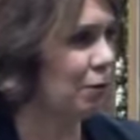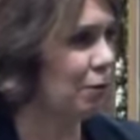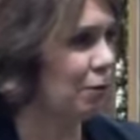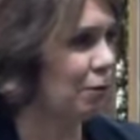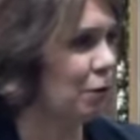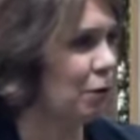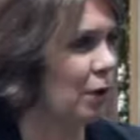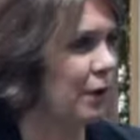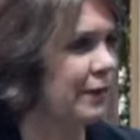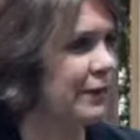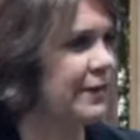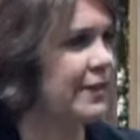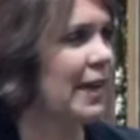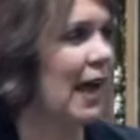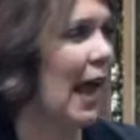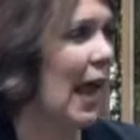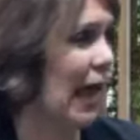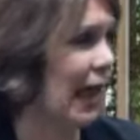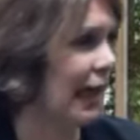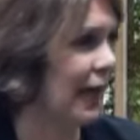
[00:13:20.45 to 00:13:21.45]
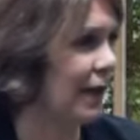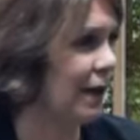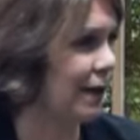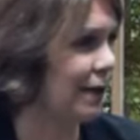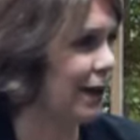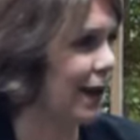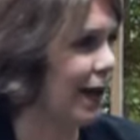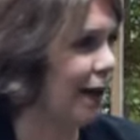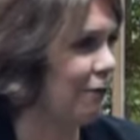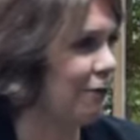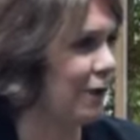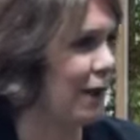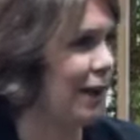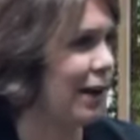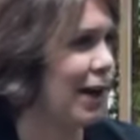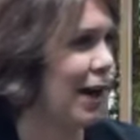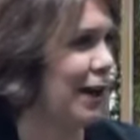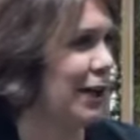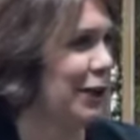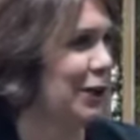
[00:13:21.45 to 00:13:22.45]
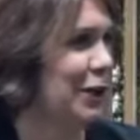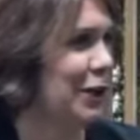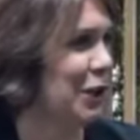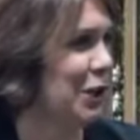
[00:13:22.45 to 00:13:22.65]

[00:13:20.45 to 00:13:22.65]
for a day and have that kind of